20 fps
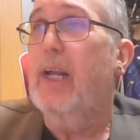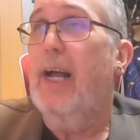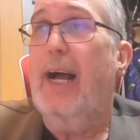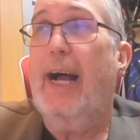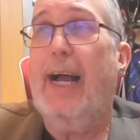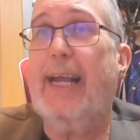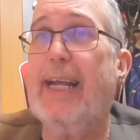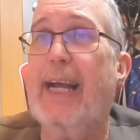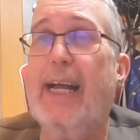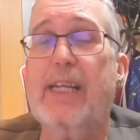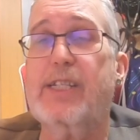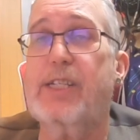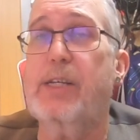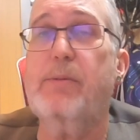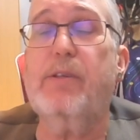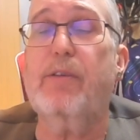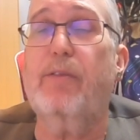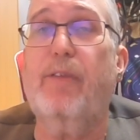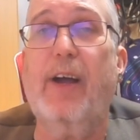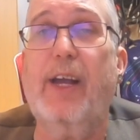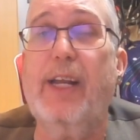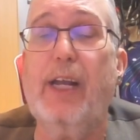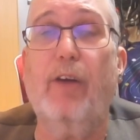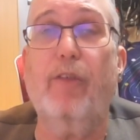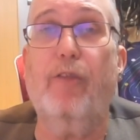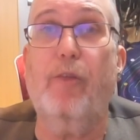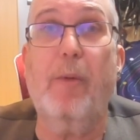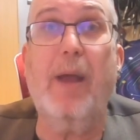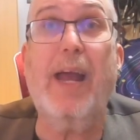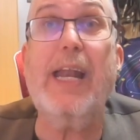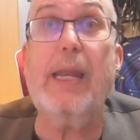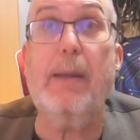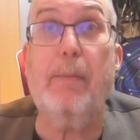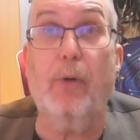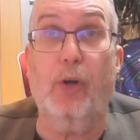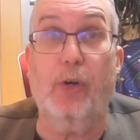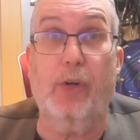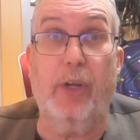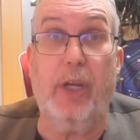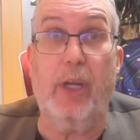I can't seem to find out from
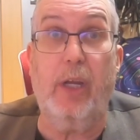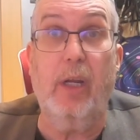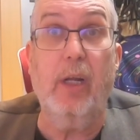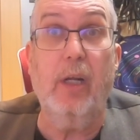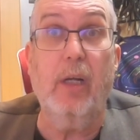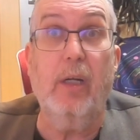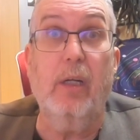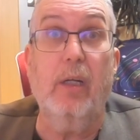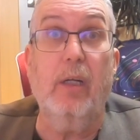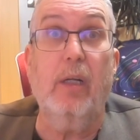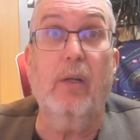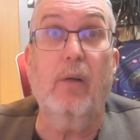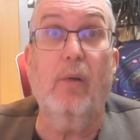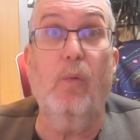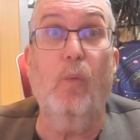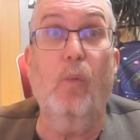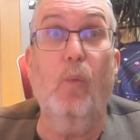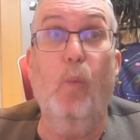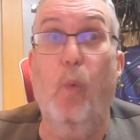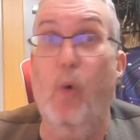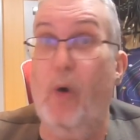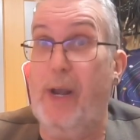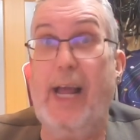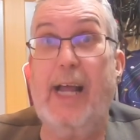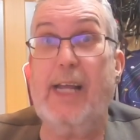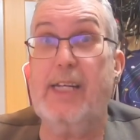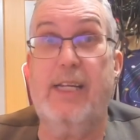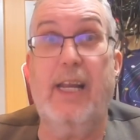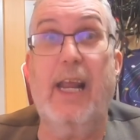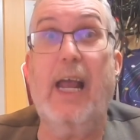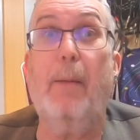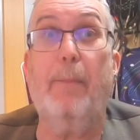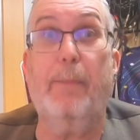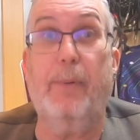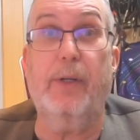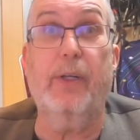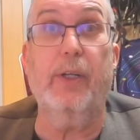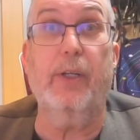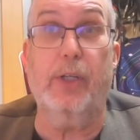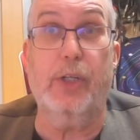anybody what actually
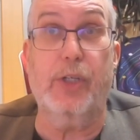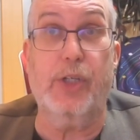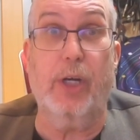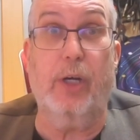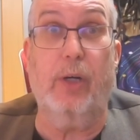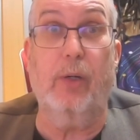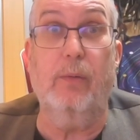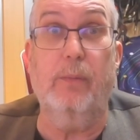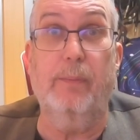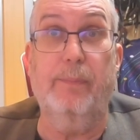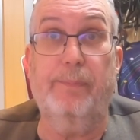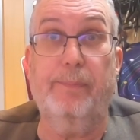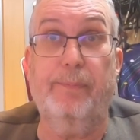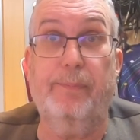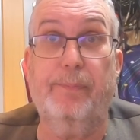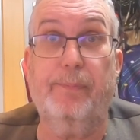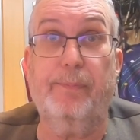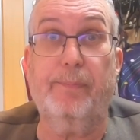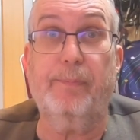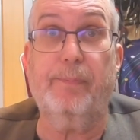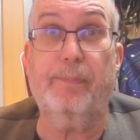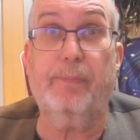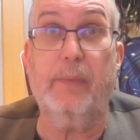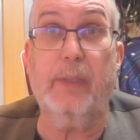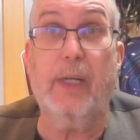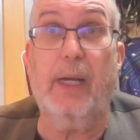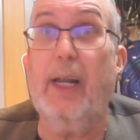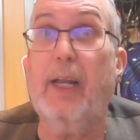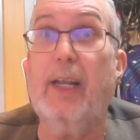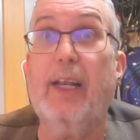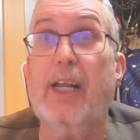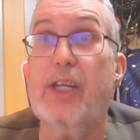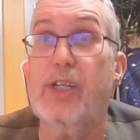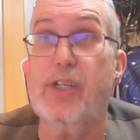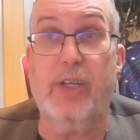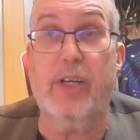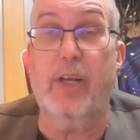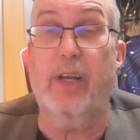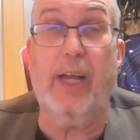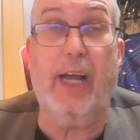happened at the show. And
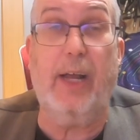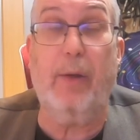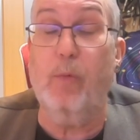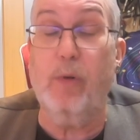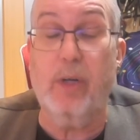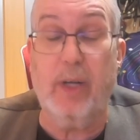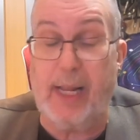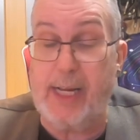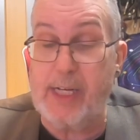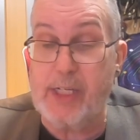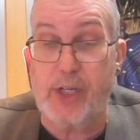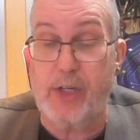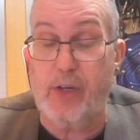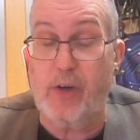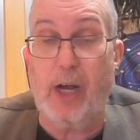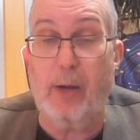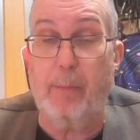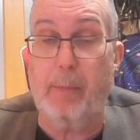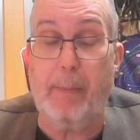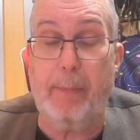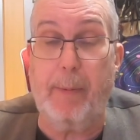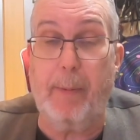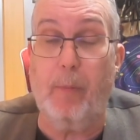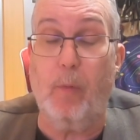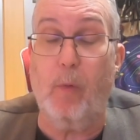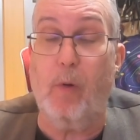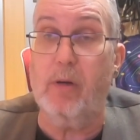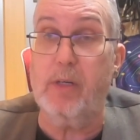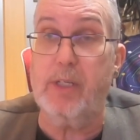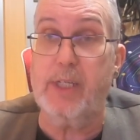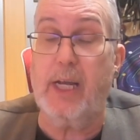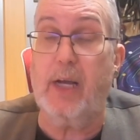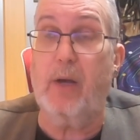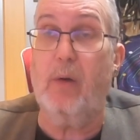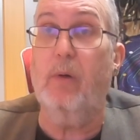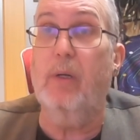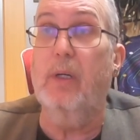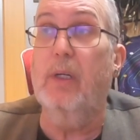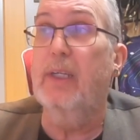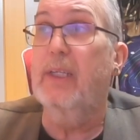I would like to know how many people walked
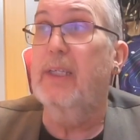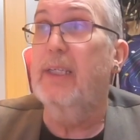out.